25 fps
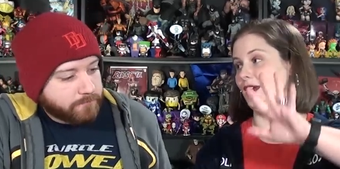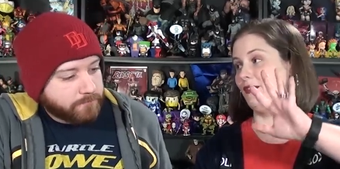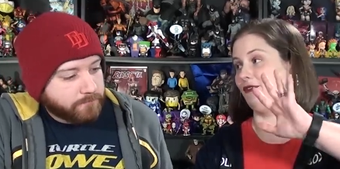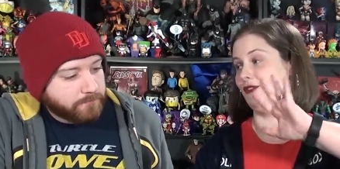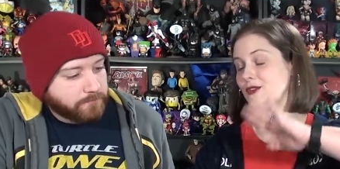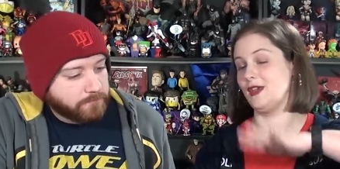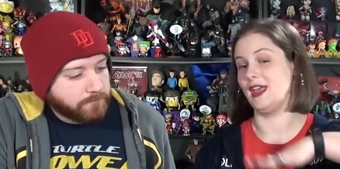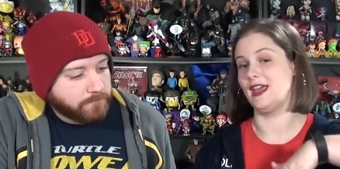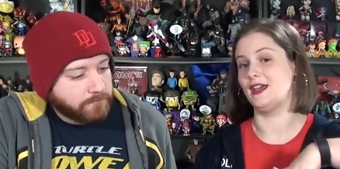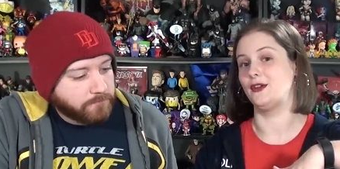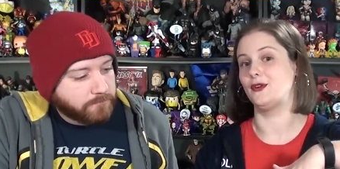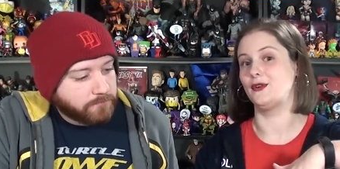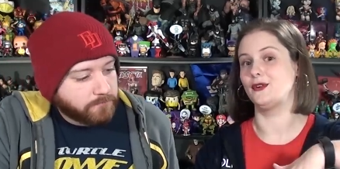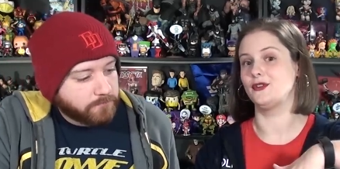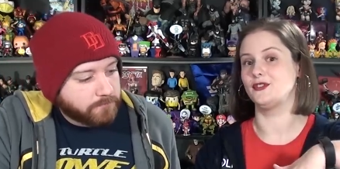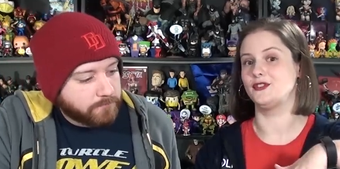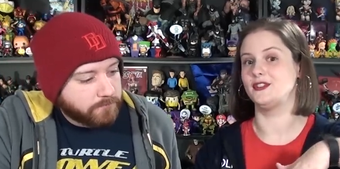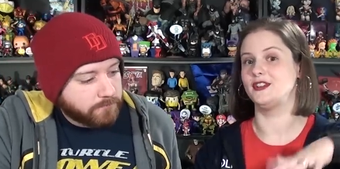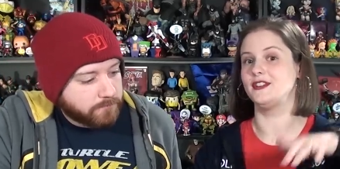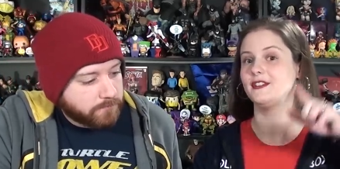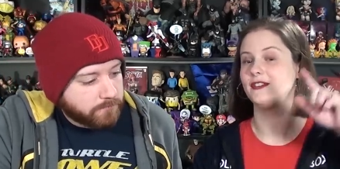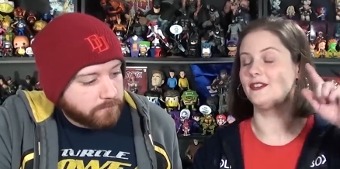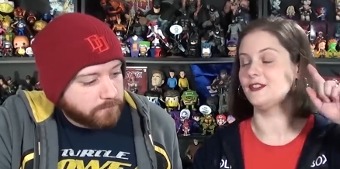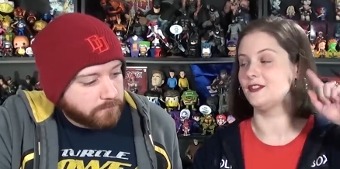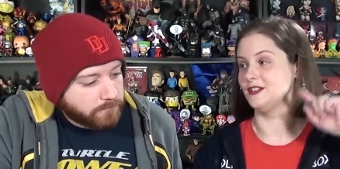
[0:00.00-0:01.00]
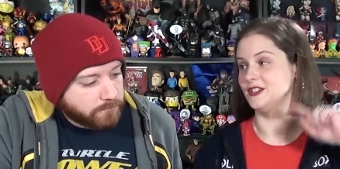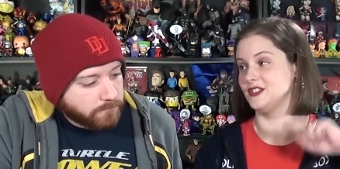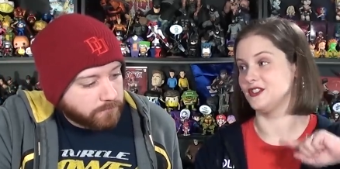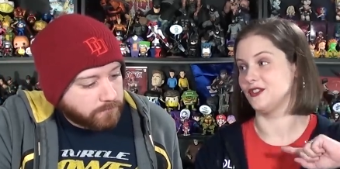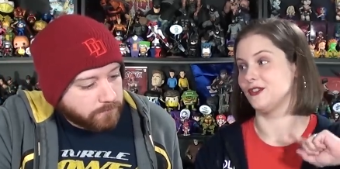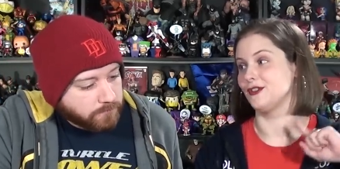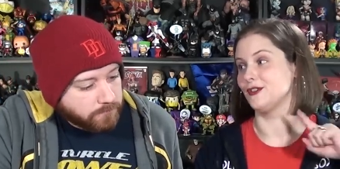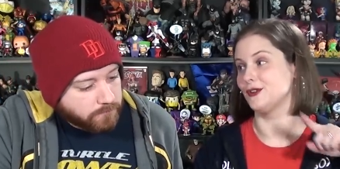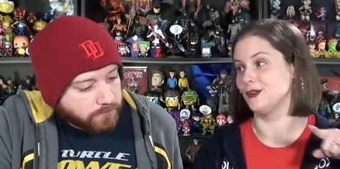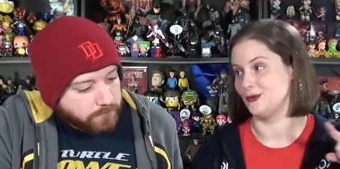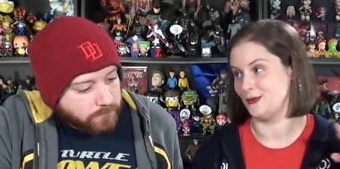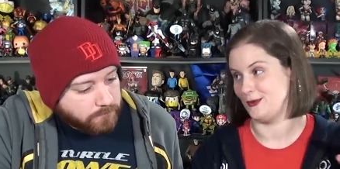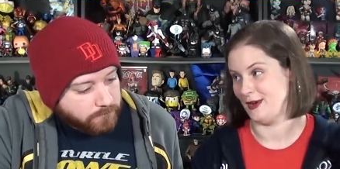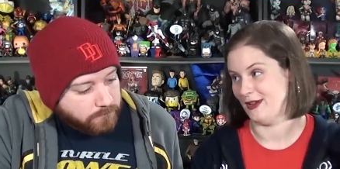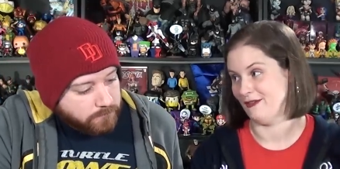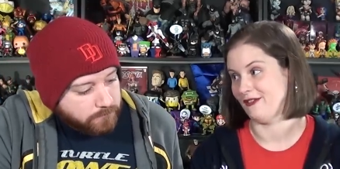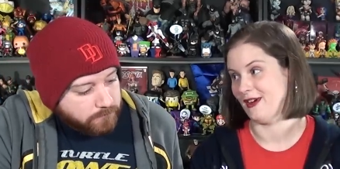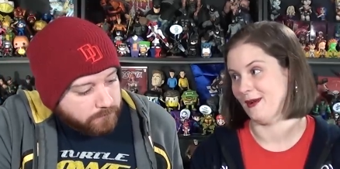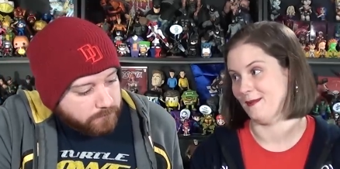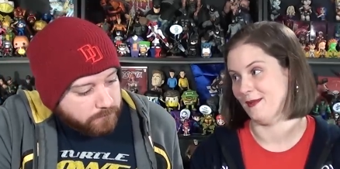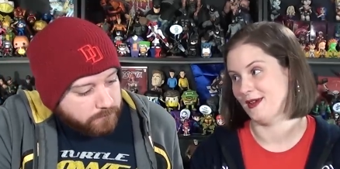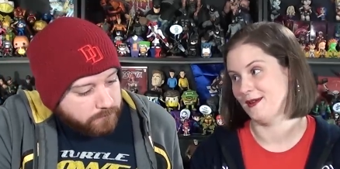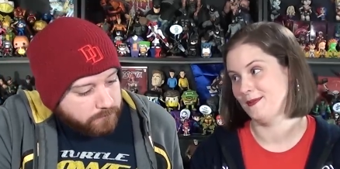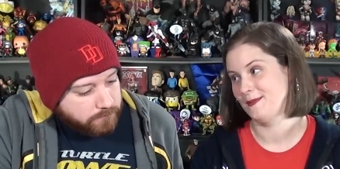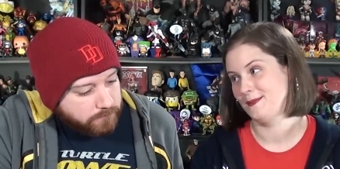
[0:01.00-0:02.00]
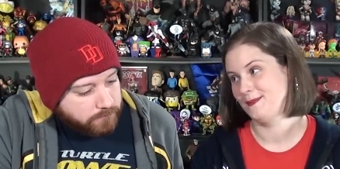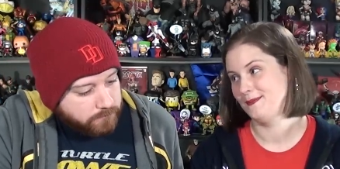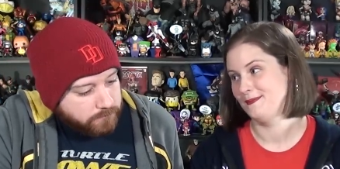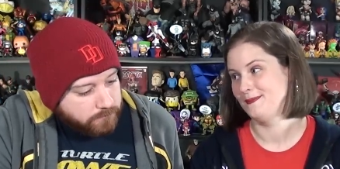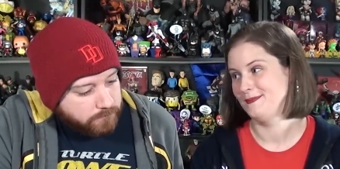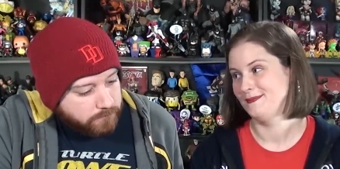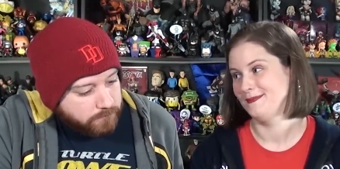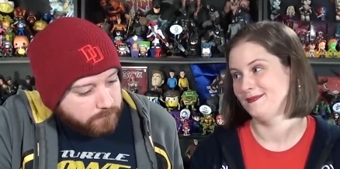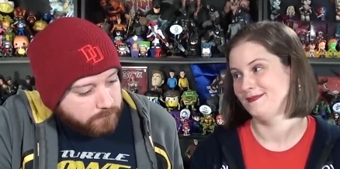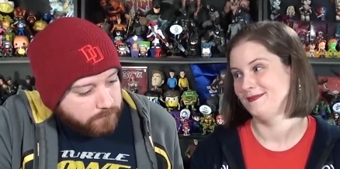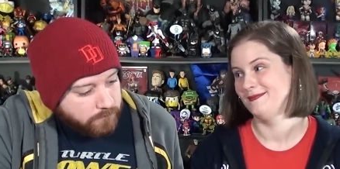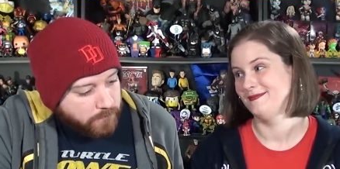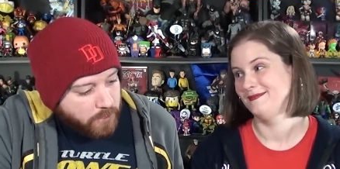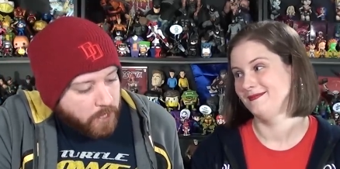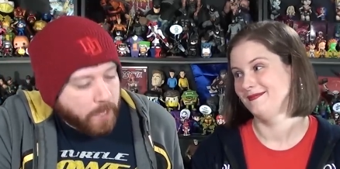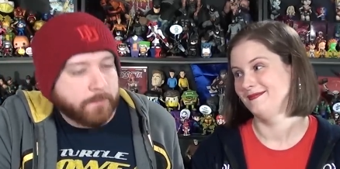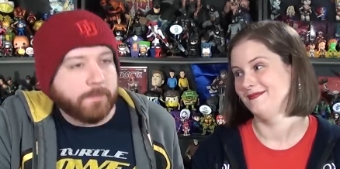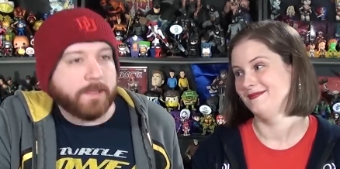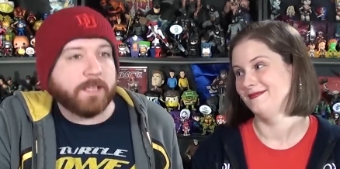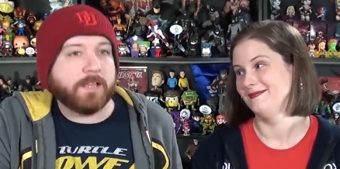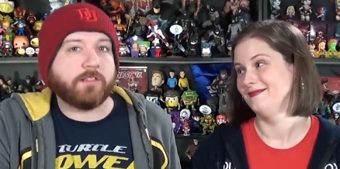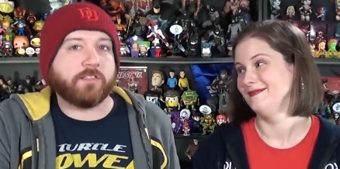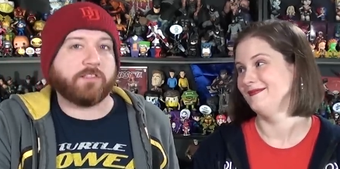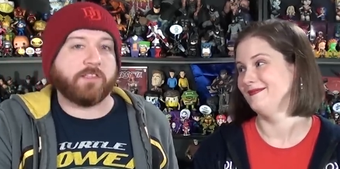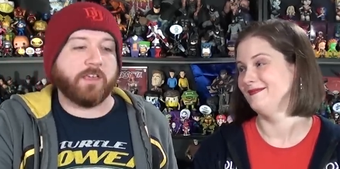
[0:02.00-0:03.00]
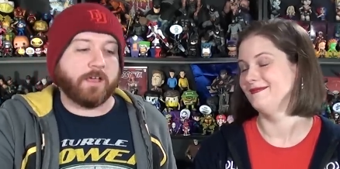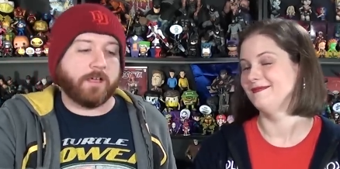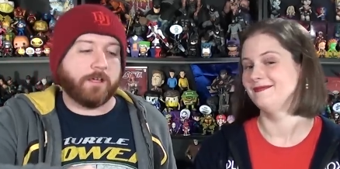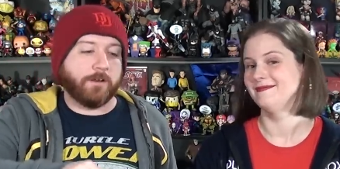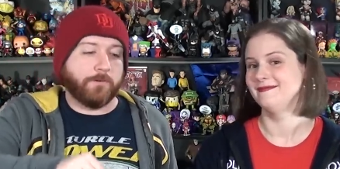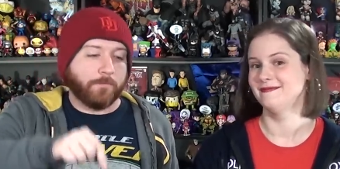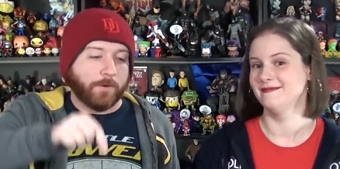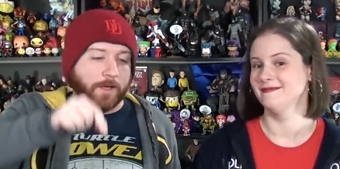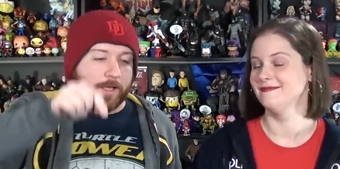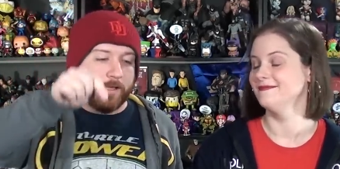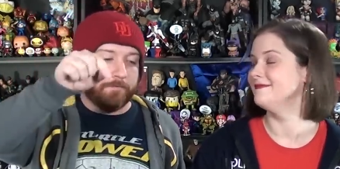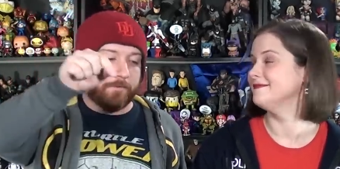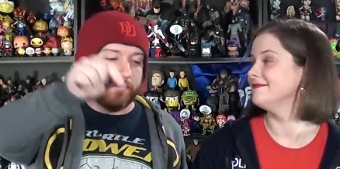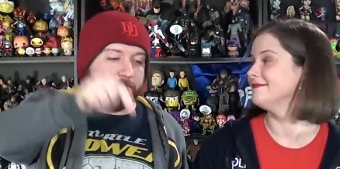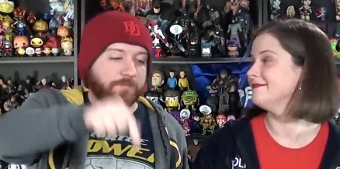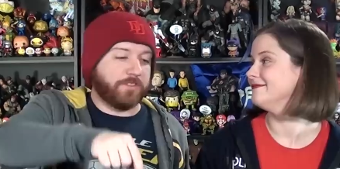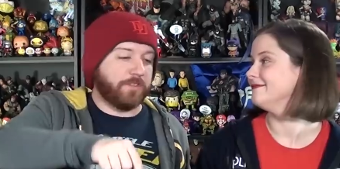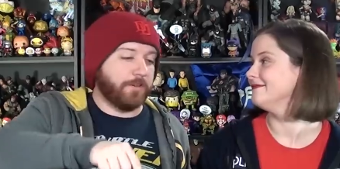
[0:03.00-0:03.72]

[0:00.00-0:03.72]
Speaker 1: wave. You can't order it. There is a third wave coming.
Speaker 2: I mean, second wave of